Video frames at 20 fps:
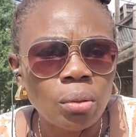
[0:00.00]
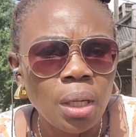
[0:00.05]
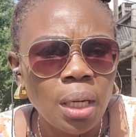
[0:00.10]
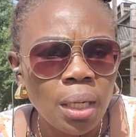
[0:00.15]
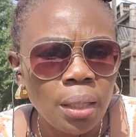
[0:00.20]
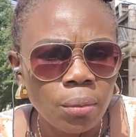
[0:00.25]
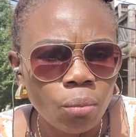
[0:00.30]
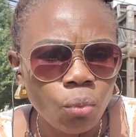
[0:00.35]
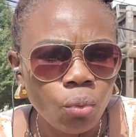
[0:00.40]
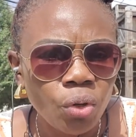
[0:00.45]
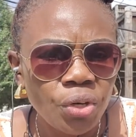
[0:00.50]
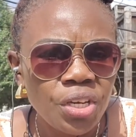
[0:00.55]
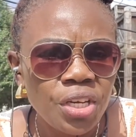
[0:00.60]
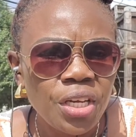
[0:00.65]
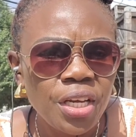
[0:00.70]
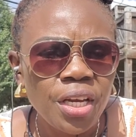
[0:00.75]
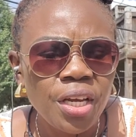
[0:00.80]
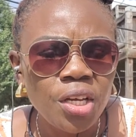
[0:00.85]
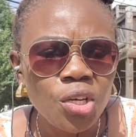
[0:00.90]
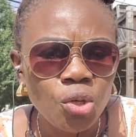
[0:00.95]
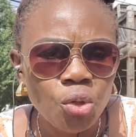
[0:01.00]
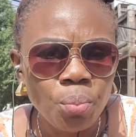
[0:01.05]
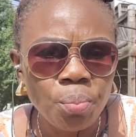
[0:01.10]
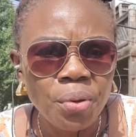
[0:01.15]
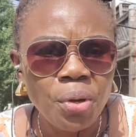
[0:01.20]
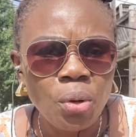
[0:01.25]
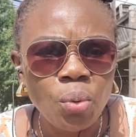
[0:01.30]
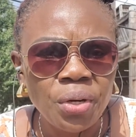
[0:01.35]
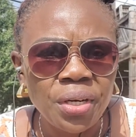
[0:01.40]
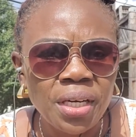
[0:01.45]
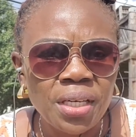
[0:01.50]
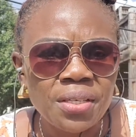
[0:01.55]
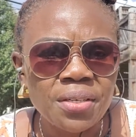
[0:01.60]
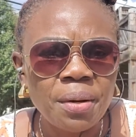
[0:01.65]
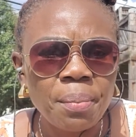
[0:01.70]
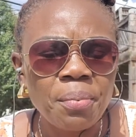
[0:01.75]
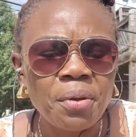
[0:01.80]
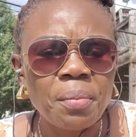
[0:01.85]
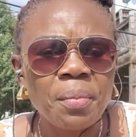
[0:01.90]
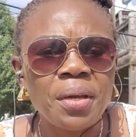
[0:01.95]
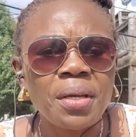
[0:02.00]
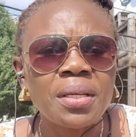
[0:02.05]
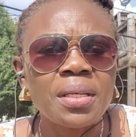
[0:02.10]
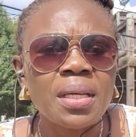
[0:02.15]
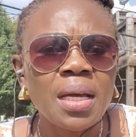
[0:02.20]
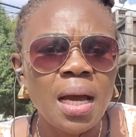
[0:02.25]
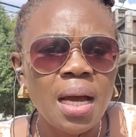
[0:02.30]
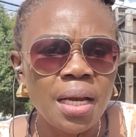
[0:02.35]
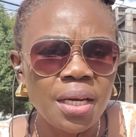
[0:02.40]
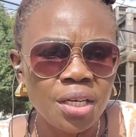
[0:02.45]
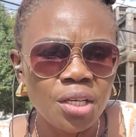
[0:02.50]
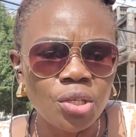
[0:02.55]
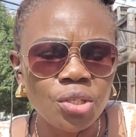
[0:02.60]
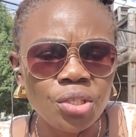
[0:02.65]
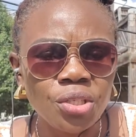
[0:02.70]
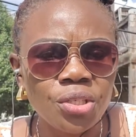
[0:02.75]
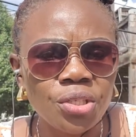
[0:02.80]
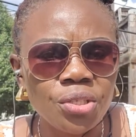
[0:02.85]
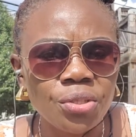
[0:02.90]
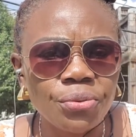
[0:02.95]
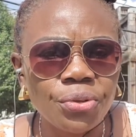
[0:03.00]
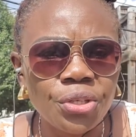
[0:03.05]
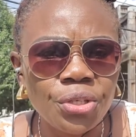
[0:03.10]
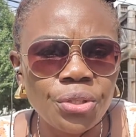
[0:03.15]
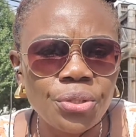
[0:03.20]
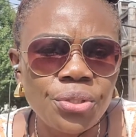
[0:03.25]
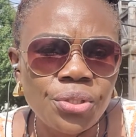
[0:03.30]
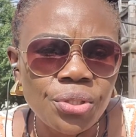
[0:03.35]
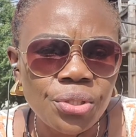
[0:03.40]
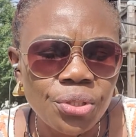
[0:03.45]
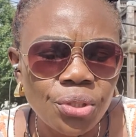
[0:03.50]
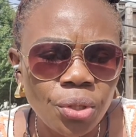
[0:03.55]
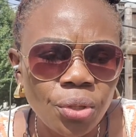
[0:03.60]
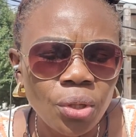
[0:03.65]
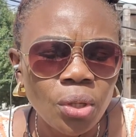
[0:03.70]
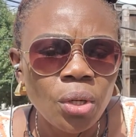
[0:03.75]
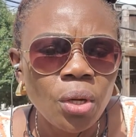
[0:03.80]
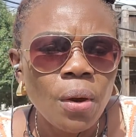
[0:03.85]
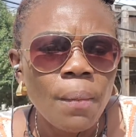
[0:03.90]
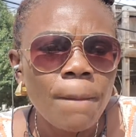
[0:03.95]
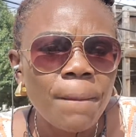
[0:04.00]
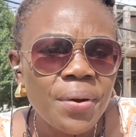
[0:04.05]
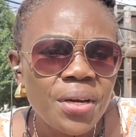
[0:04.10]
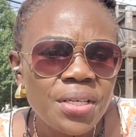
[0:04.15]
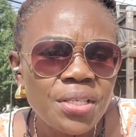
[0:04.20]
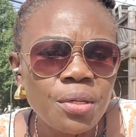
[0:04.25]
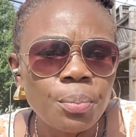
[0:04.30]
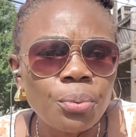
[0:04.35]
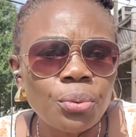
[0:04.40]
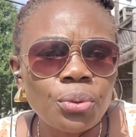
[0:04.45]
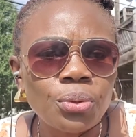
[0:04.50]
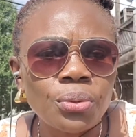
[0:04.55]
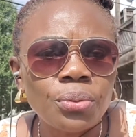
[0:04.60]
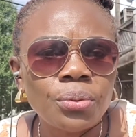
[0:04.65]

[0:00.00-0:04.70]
and 1 year you pay 1 extra payment, and it reduces your principal.